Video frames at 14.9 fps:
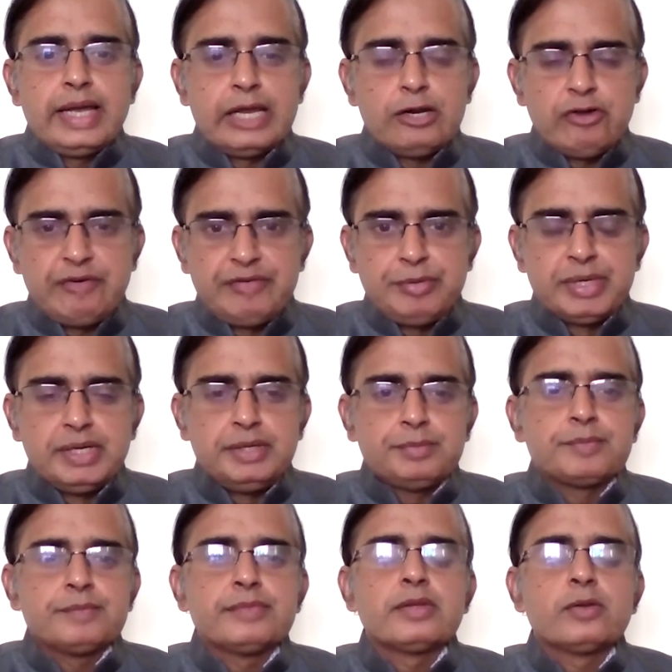Hello, everybody.
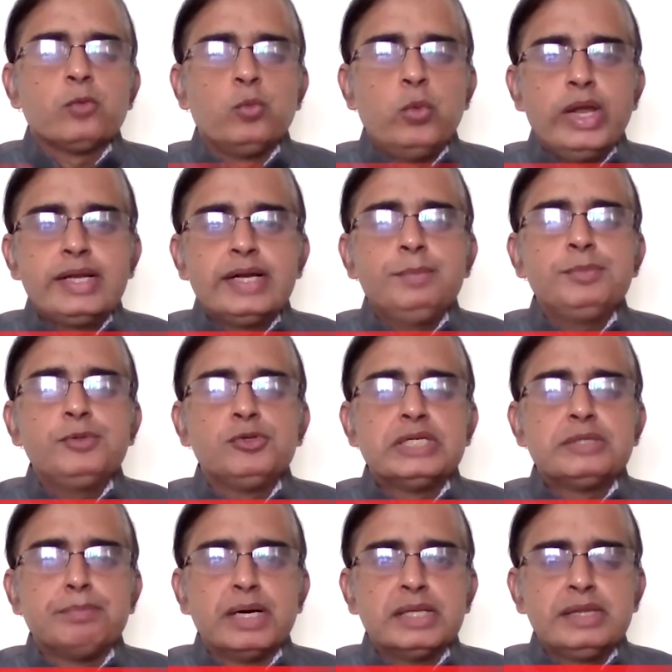Welcome to
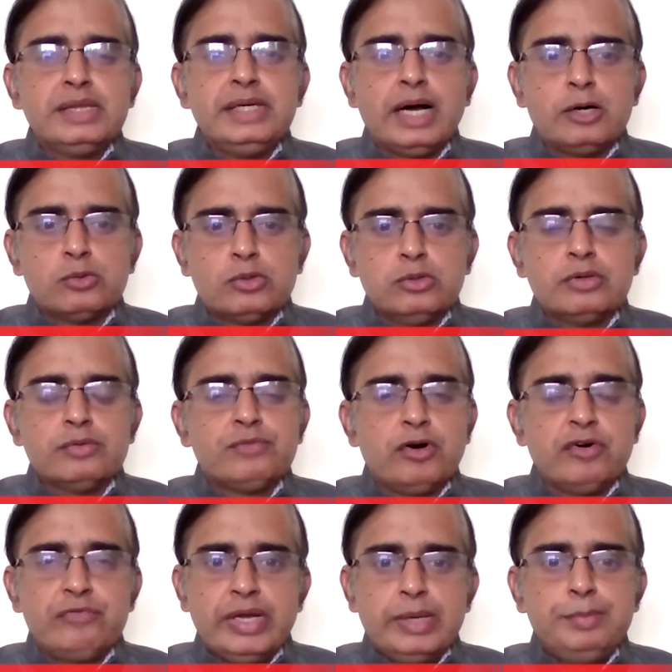this monthly outlook
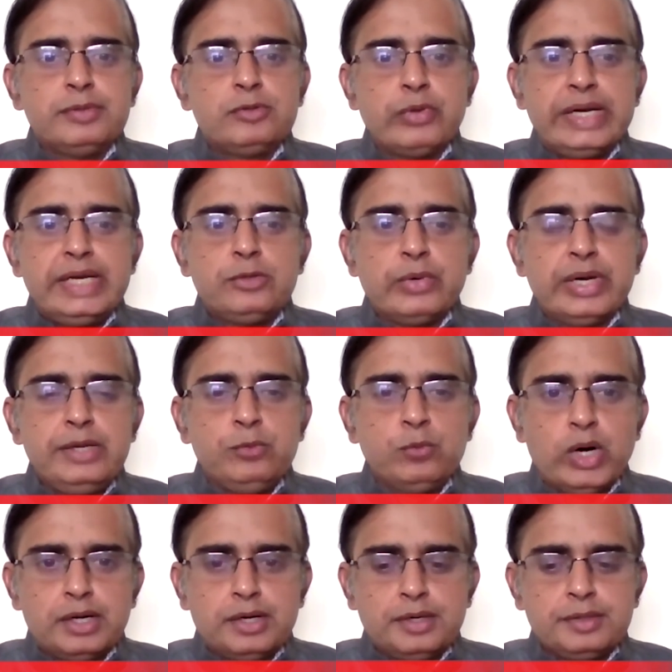for Feb
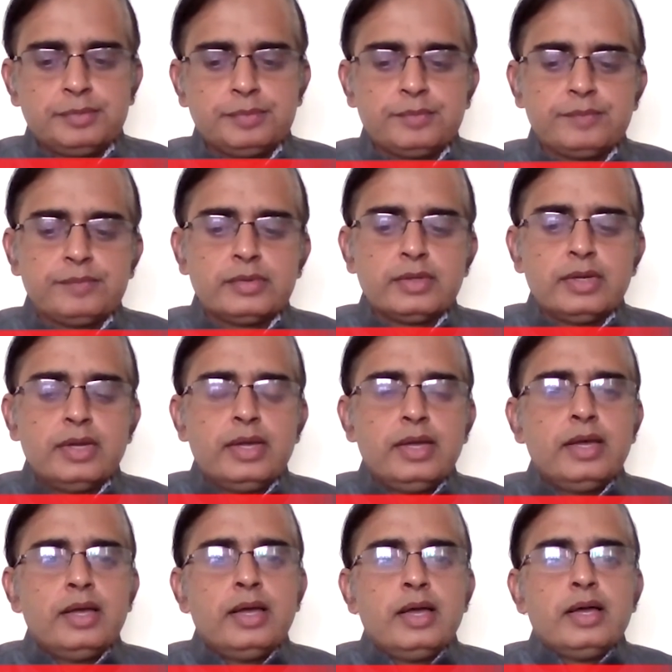2021.
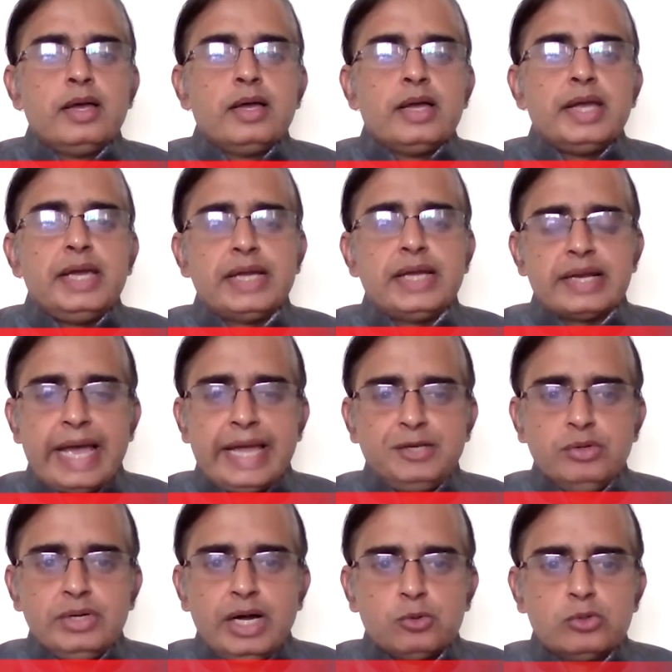In our
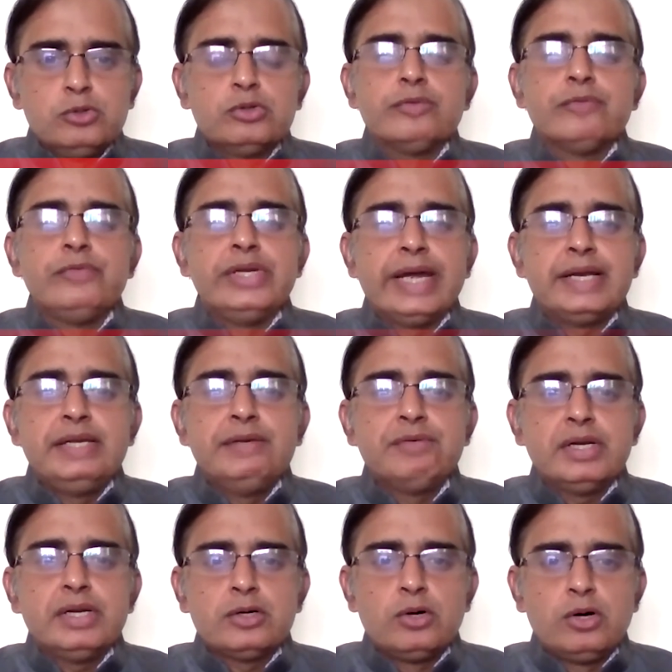annual outlook, we had
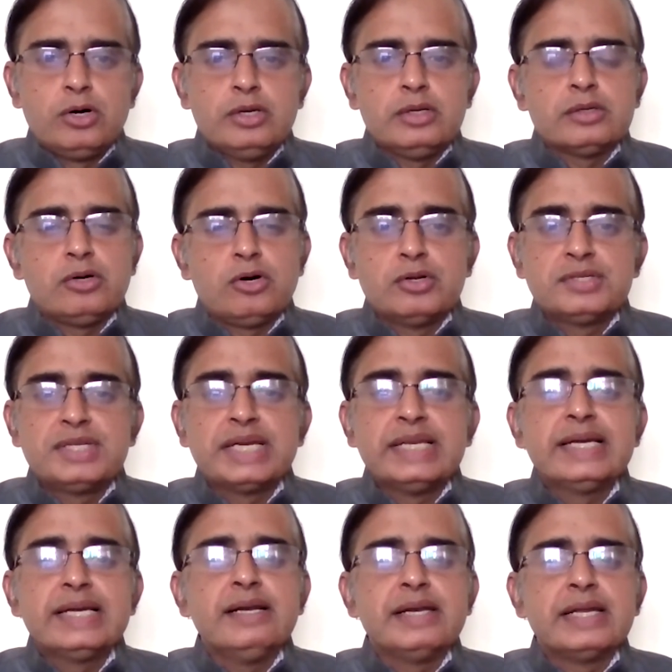given a call on a
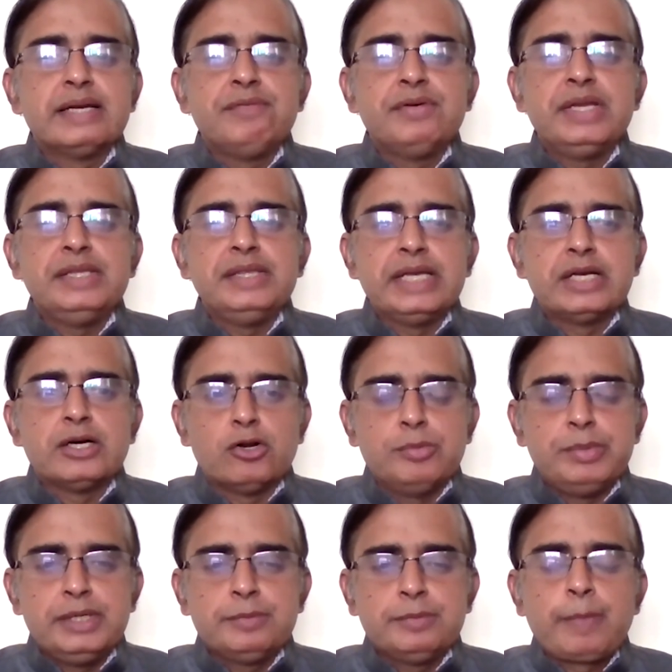cyclical recovery in the
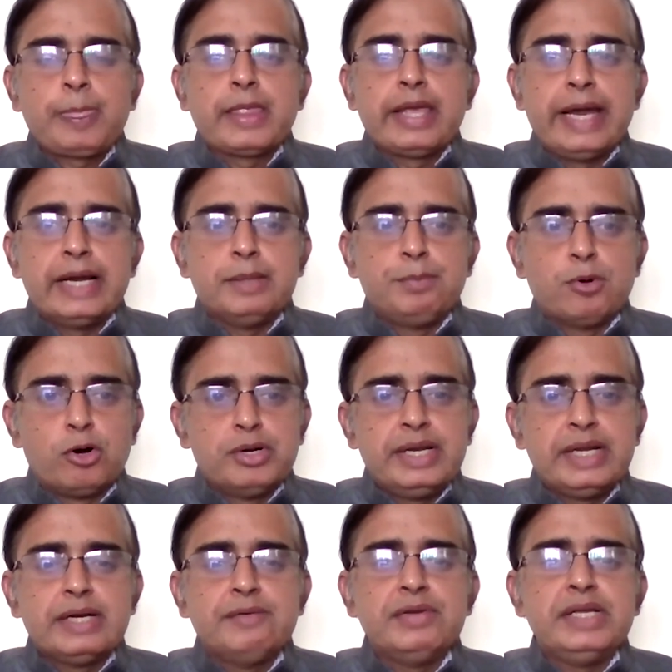economy and a broader
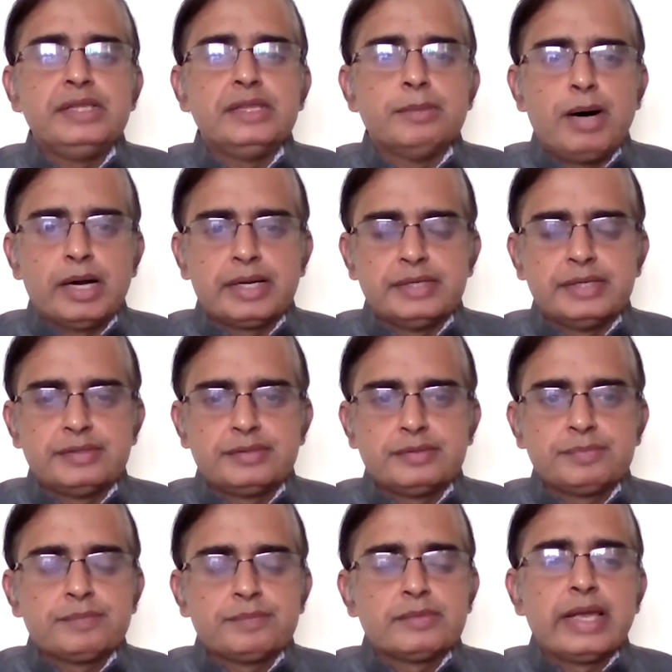recovery in the markets.
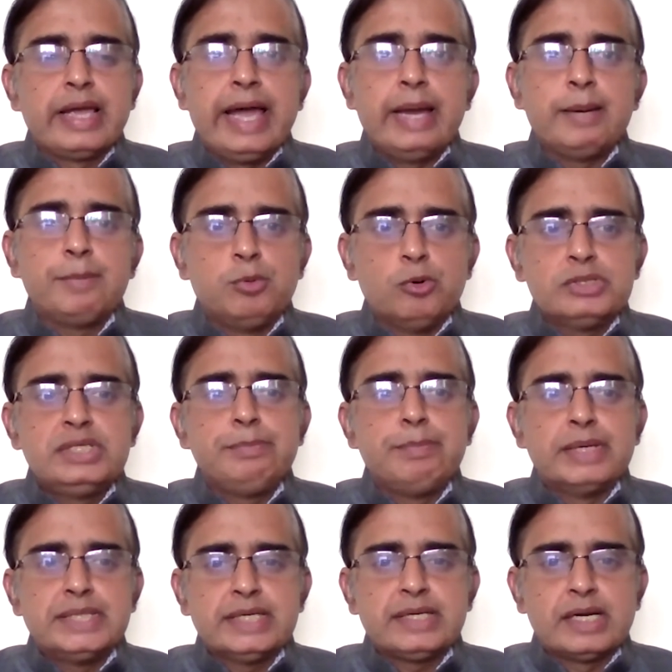And post the
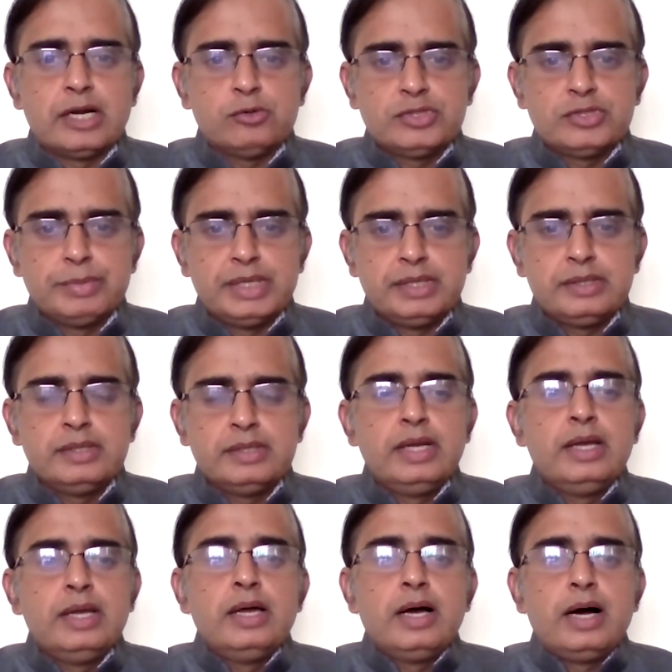budget announcement,
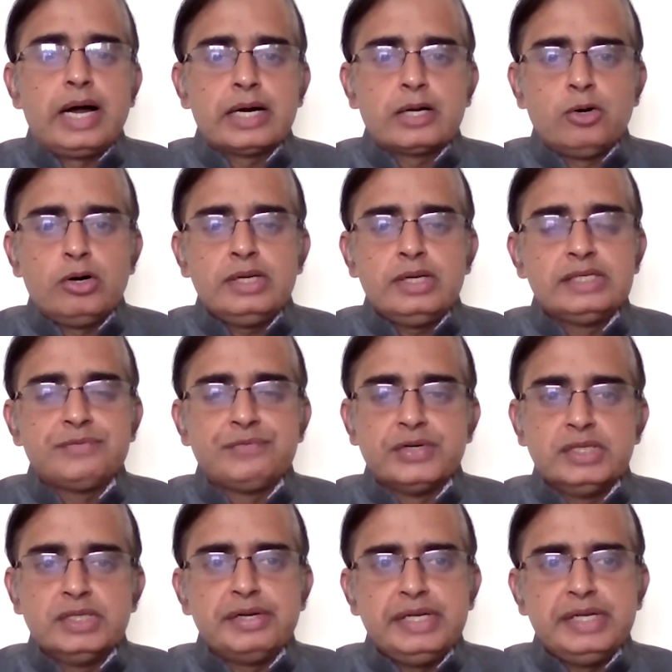our call is
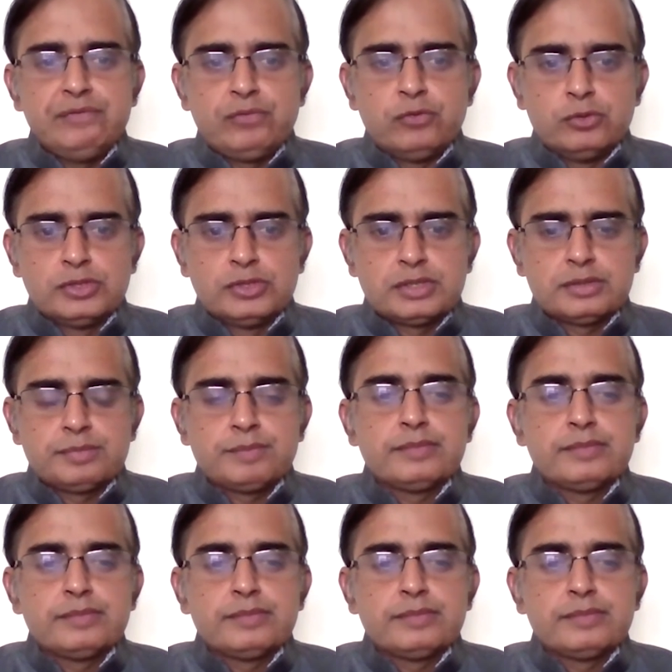further reinforced.